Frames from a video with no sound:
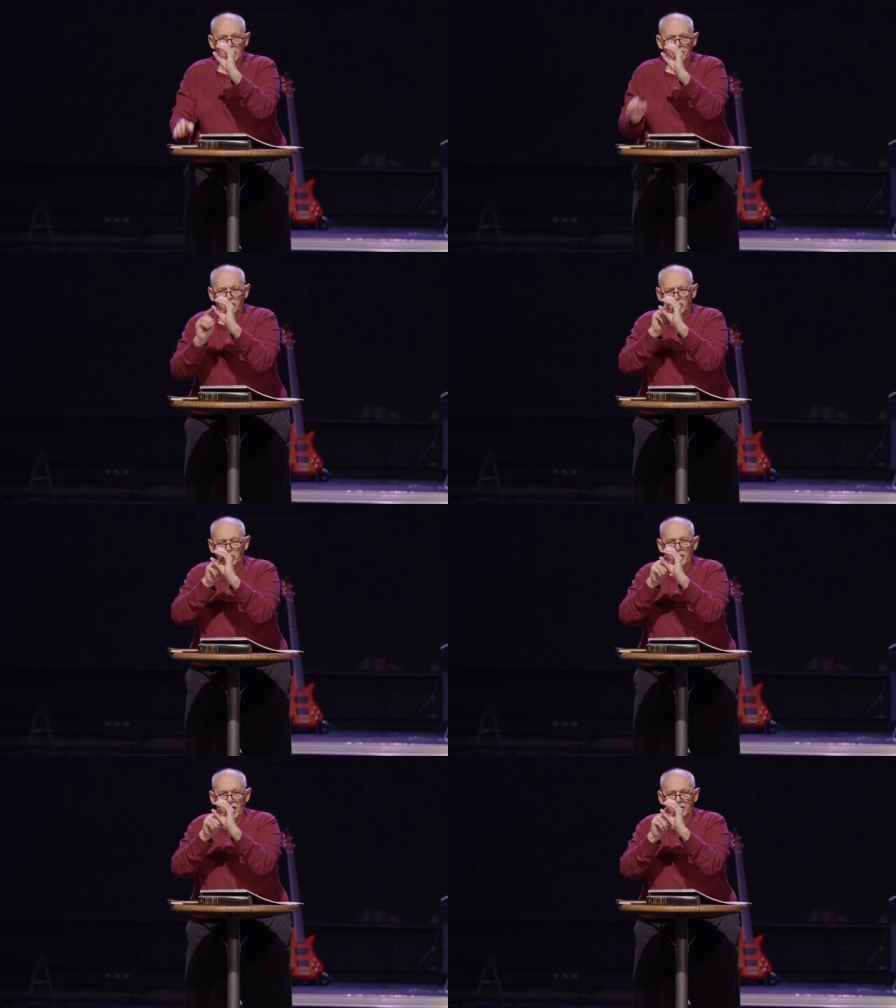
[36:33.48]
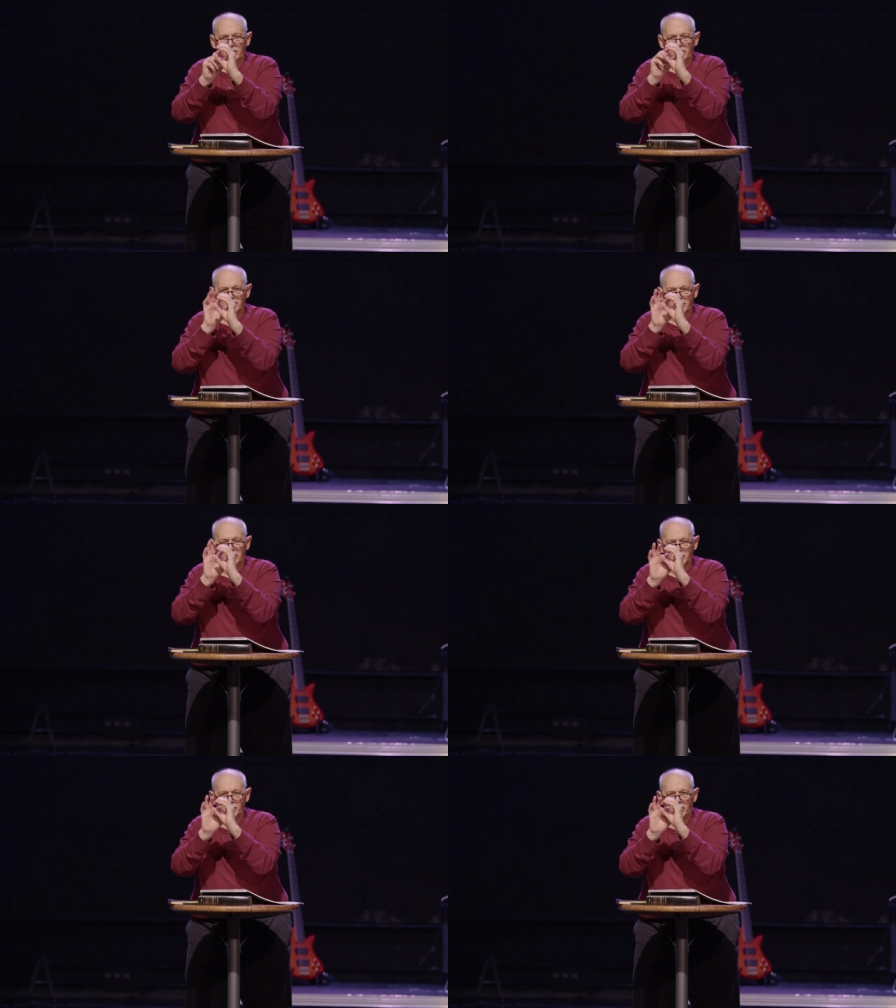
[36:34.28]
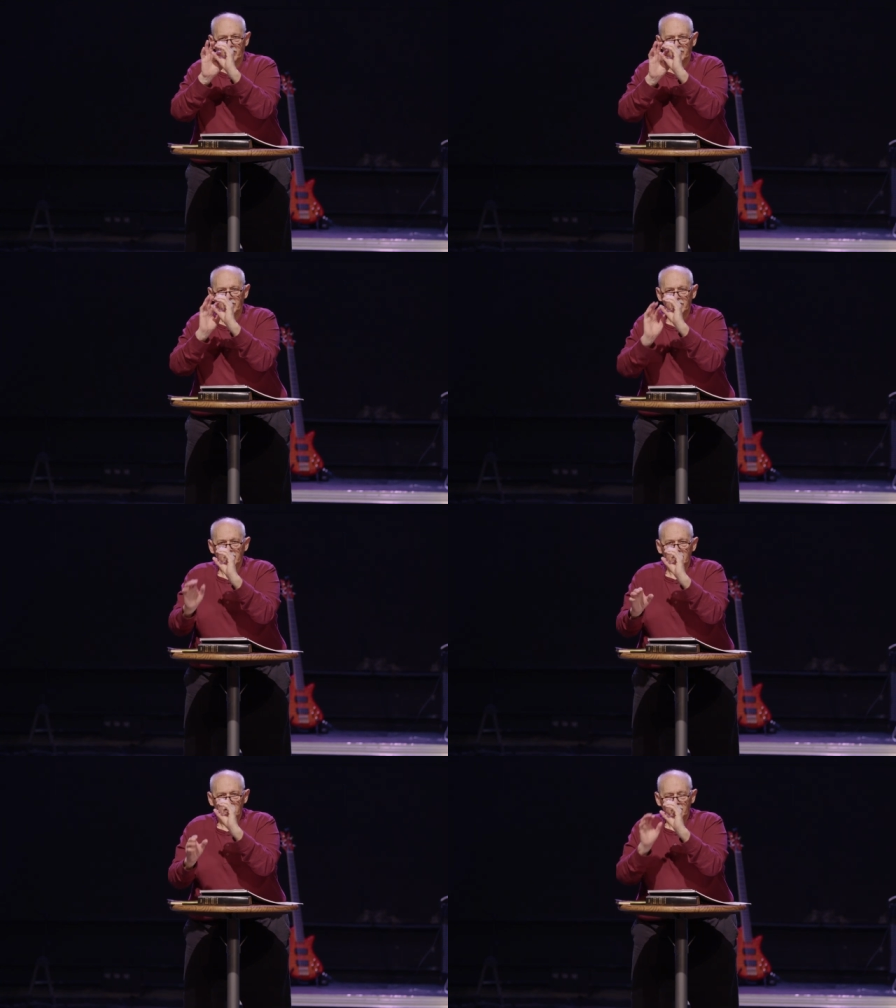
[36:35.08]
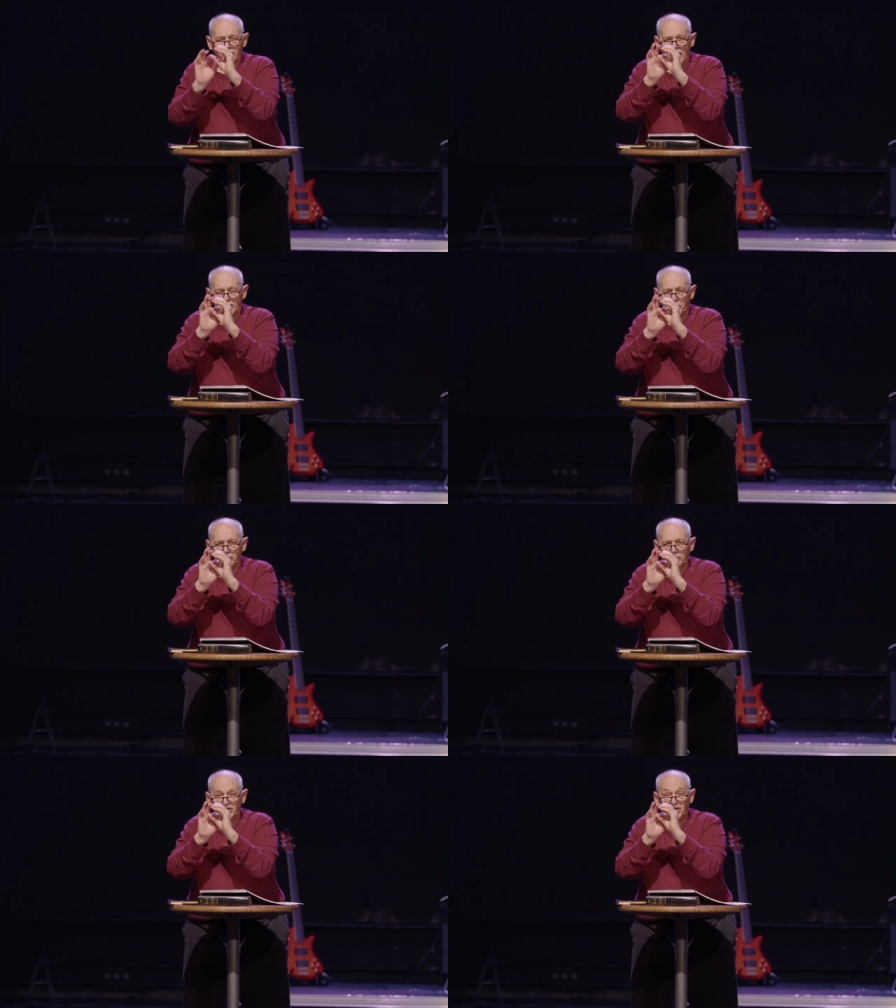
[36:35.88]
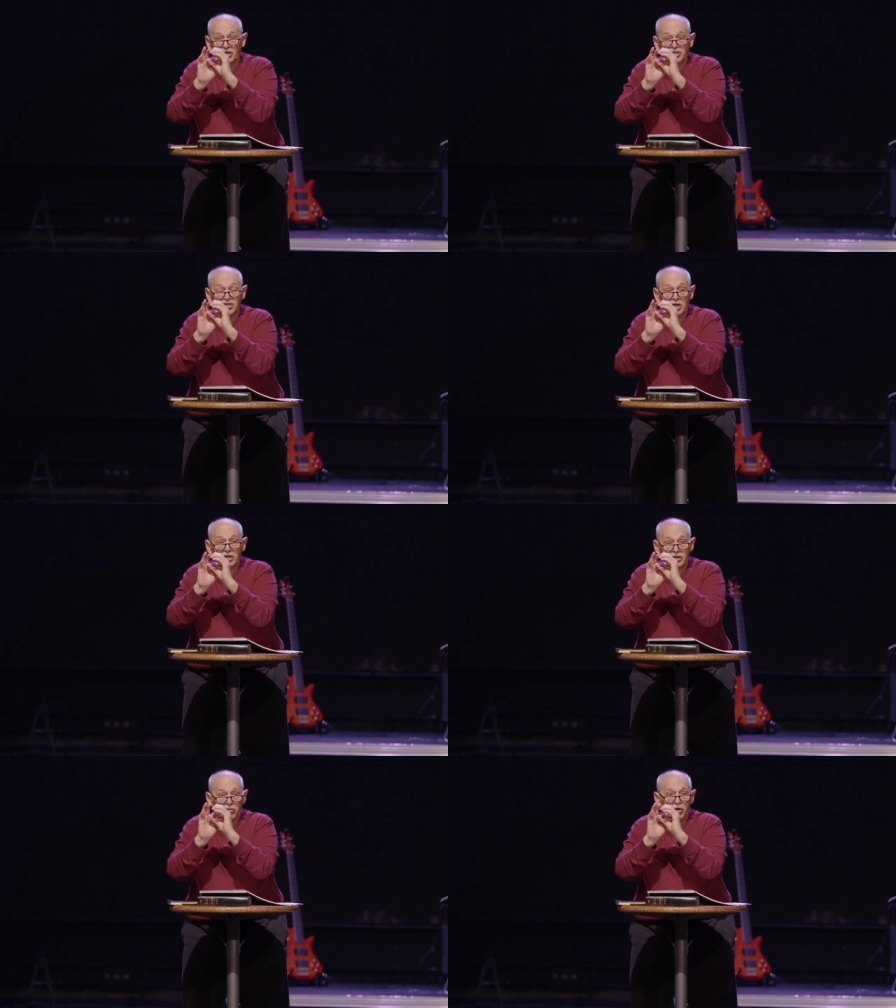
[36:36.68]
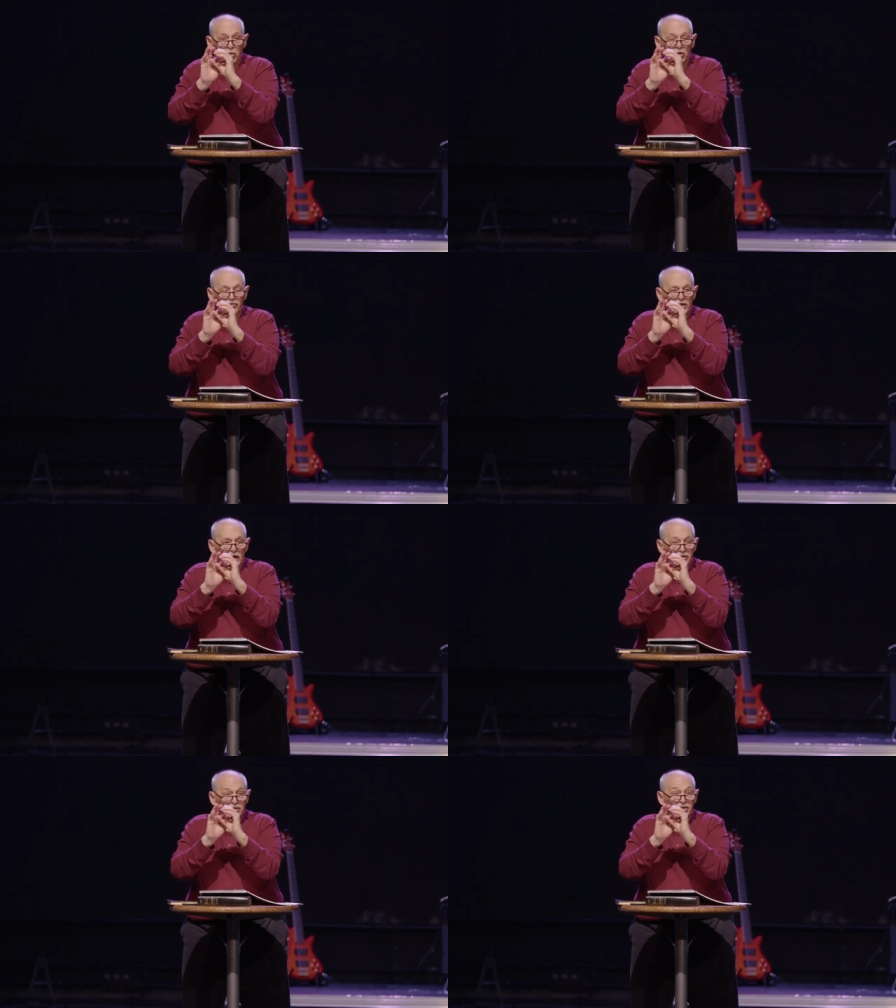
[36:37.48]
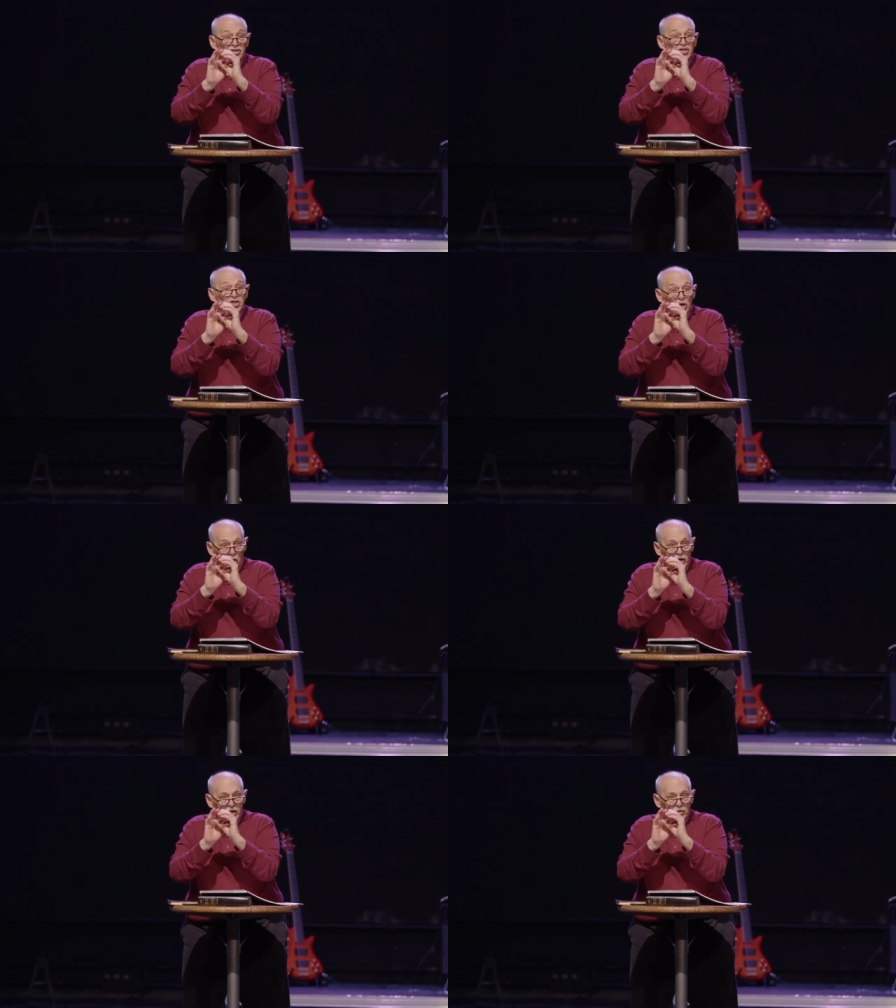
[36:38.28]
The new man is in the spirit. The Greek word for that is zoe,